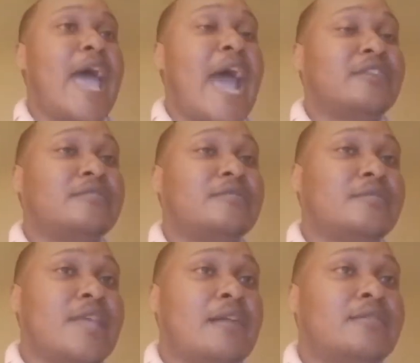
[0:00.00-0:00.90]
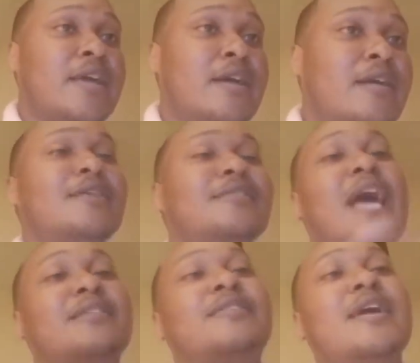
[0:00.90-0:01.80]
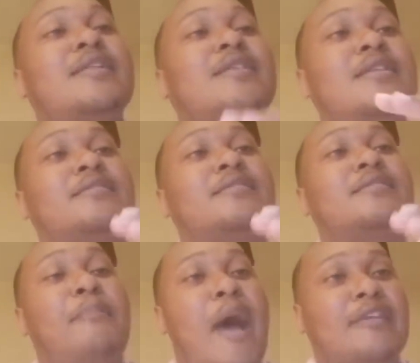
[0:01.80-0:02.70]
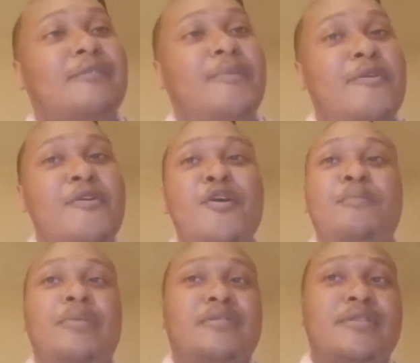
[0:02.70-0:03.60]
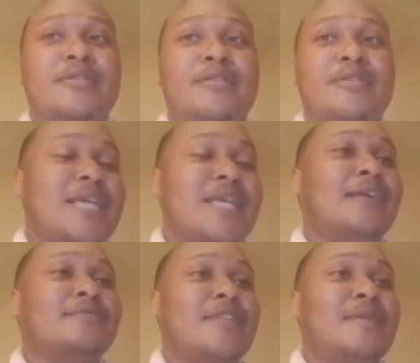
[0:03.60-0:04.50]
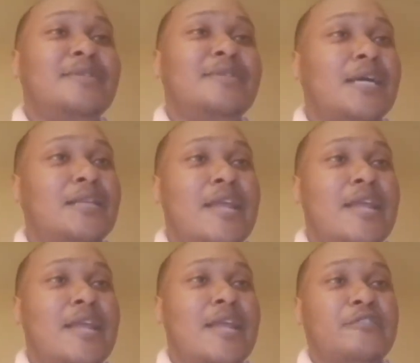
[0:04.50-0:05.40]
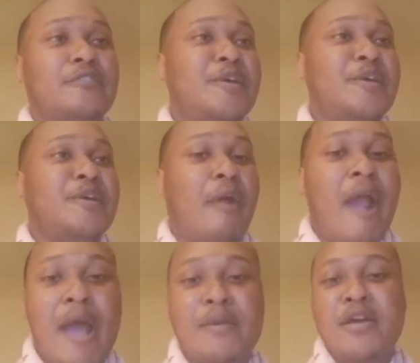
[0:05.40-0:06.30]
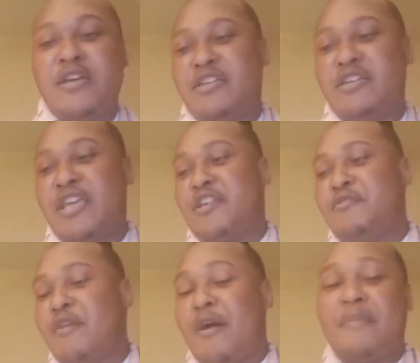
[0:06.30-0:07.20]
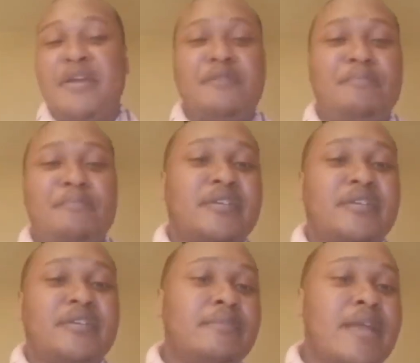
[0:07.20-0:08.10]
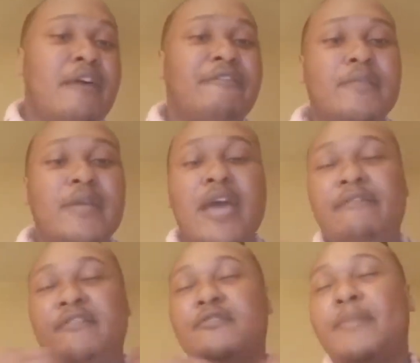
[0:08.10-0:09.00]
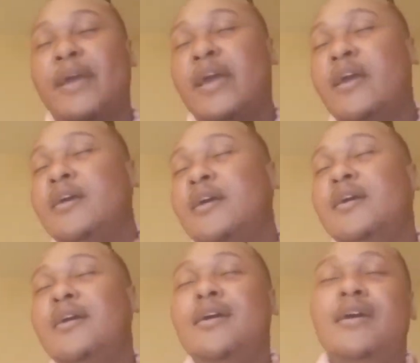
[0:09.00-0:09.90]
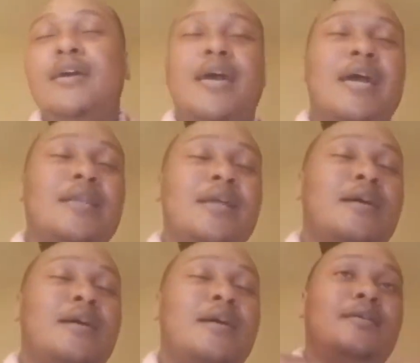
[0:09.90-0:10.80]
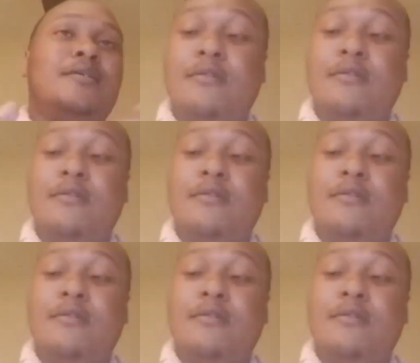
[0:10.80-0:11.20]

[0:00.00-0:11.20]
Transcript: actresses out there. Not saying that it's not possible, but some of these guys, when they be telling their first pimp trap, yeah, you know, I mean, the bitch came down from the heavens, man. And